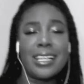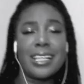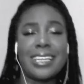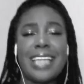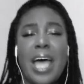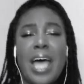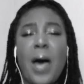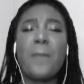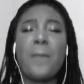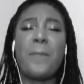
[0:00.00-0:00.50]

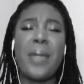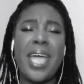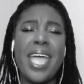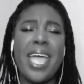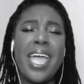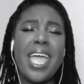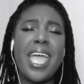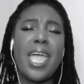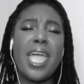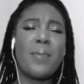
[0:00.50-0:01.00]
Now,
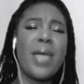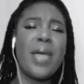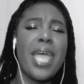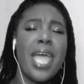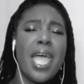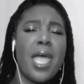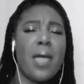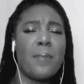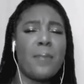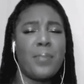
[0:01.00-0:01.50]

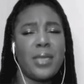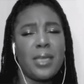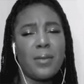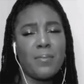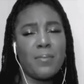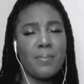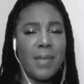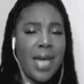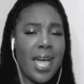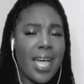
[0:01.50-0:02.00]
baby,
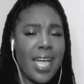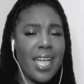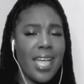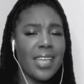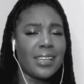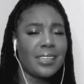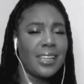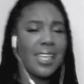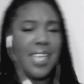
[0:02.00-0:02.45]
be mine.